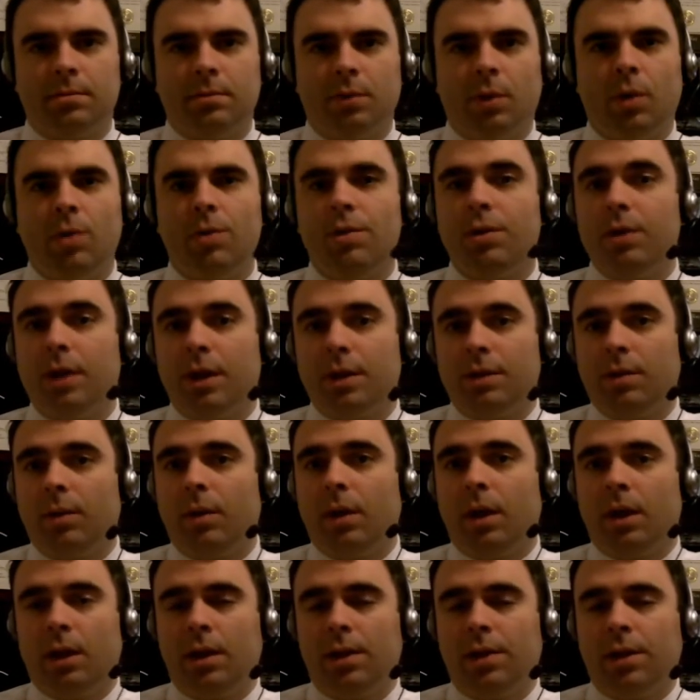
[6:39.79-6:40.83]
or they're not
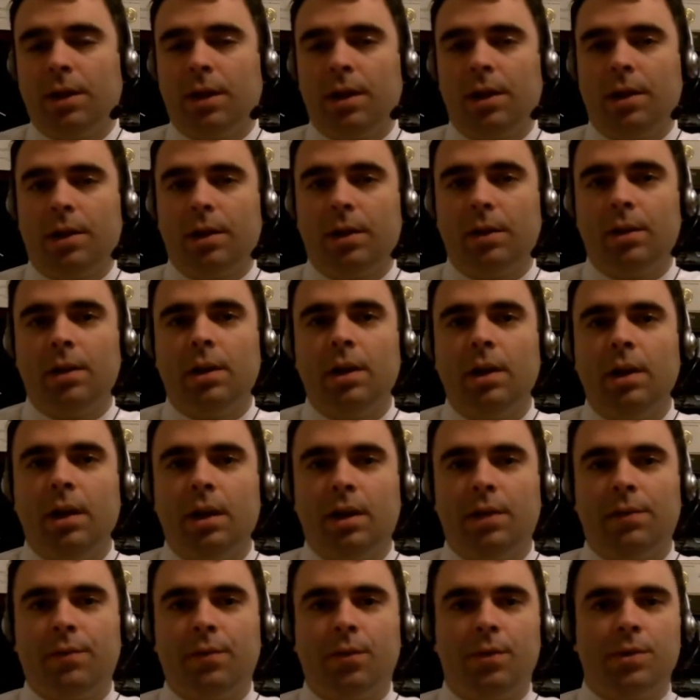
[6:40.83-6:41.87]
doing anything at all,
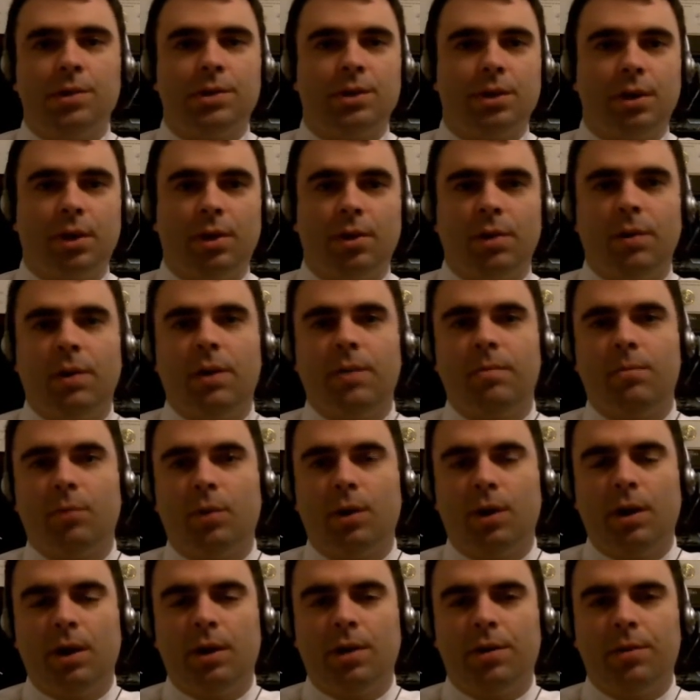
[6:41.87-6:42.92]
and of course incurring
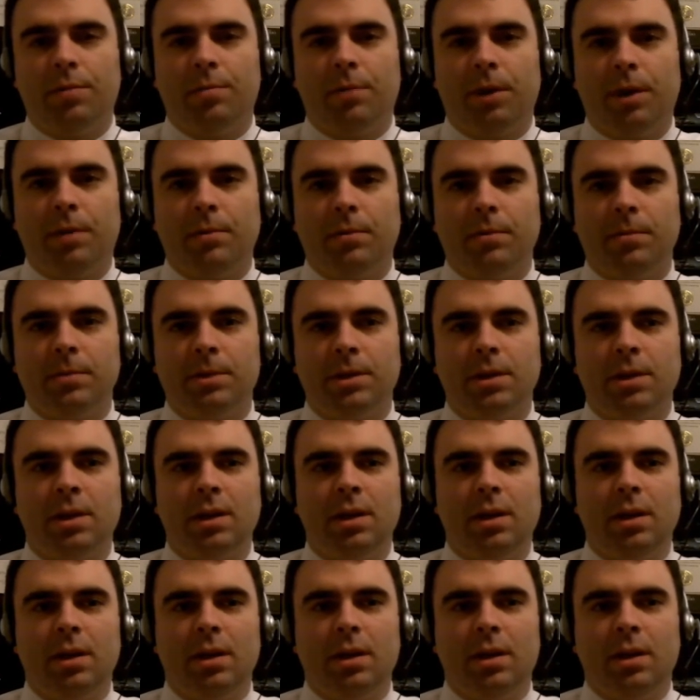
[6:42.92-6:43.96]
more health problems?
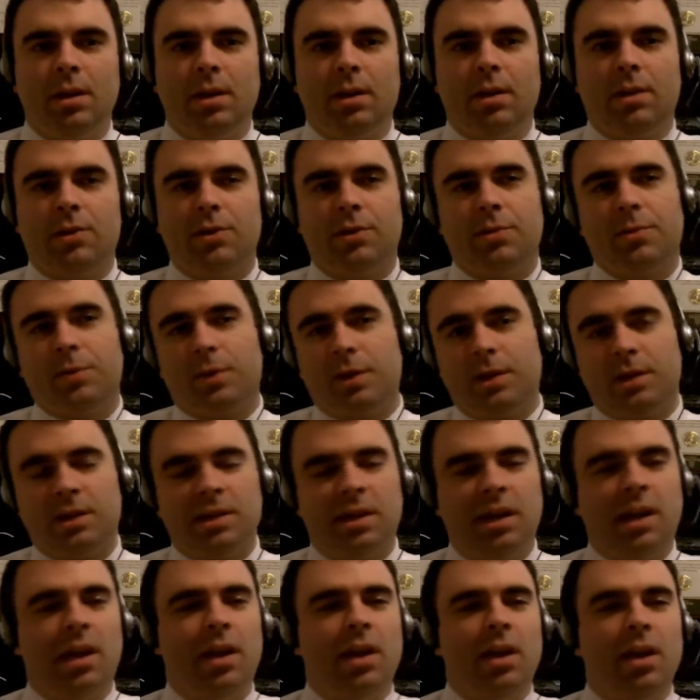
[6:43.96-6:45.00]
Now someone could
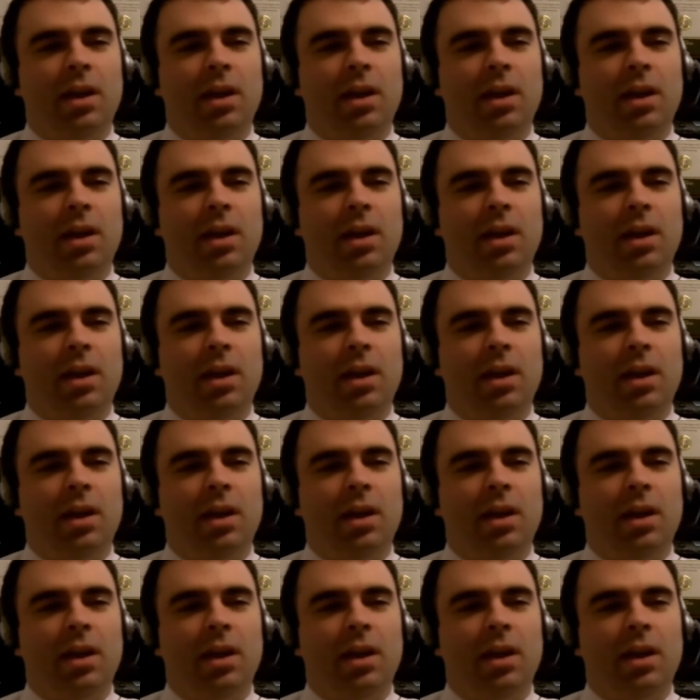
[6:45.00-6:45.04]
say,